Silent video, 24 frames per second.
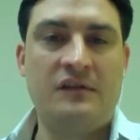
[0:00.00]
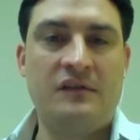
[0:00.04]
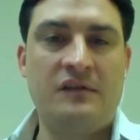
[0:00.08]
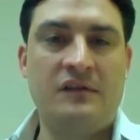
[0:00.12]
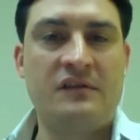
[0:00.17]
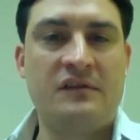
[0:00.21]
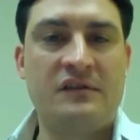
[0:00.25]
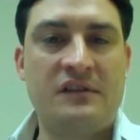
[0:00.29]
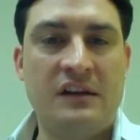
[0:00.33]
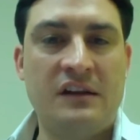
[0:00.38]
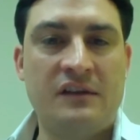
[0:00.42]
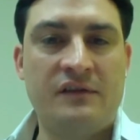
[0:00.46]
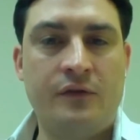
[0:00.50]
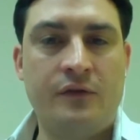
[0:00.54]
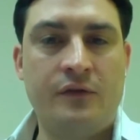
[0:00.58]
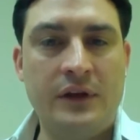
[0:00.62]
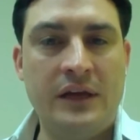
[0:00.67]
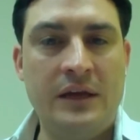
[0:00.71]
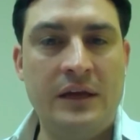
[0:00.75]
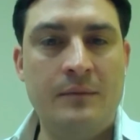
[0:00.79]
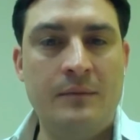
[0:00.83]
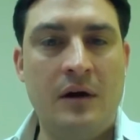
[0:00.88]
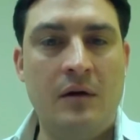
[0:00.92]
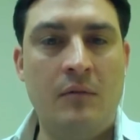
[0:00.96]
successful
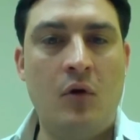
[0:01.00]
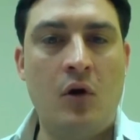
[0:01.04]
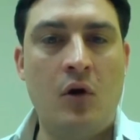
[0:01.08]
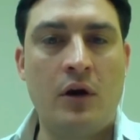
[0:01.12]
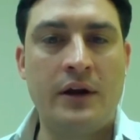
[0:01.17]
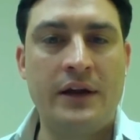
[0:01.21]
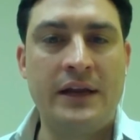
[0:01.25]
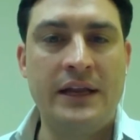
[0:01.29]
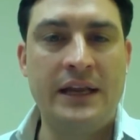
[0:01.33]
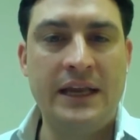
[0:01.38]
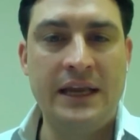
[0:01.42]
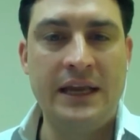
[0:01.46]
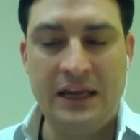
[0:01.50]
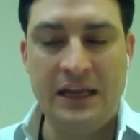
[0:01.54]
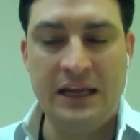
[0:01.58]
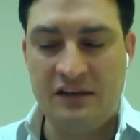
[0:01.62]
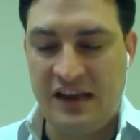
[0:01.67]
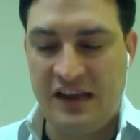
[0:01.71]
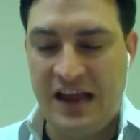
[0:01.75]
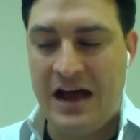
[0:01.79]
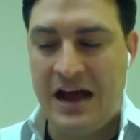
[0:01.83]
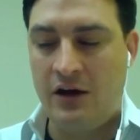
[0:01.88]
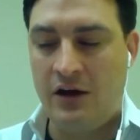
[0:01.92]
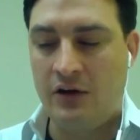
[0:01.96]
email marketing
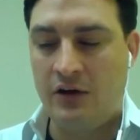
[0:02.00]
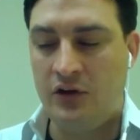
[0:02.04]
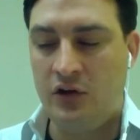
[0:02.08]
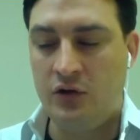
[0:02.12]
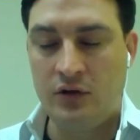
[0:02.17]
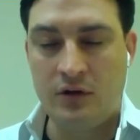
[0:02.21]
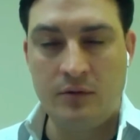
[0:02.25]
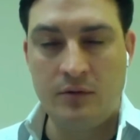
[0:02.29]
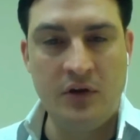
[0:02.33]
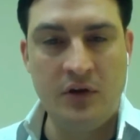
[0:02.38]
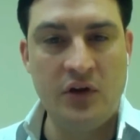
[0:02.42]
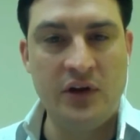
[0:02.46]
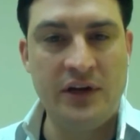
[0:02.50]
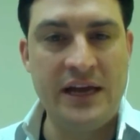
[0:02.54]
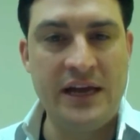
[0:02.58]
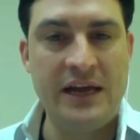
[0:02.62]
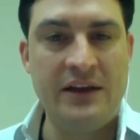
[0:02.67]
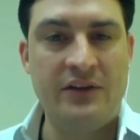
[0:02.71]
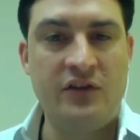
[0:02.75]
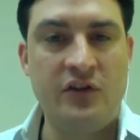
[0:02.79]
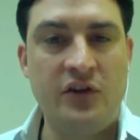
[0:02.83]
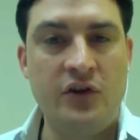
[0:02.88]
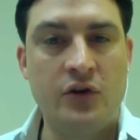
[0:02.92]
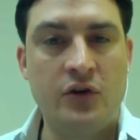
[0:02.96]
is how you
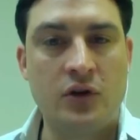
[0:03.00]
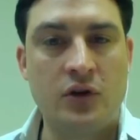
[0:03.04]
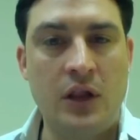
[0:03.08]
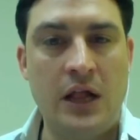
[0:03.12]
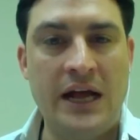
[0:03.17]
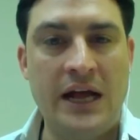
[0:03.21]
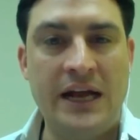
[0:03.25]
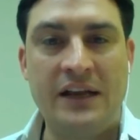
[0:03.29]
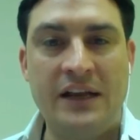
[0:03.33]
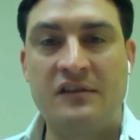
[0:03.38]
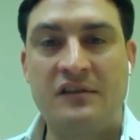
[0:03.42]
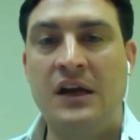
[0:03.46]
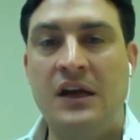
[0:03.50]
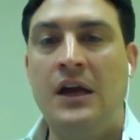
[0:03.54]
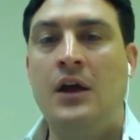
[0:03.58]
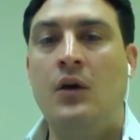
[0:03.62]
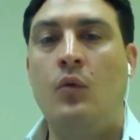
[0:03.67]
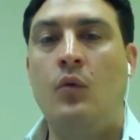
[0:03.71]
communicate to your clients,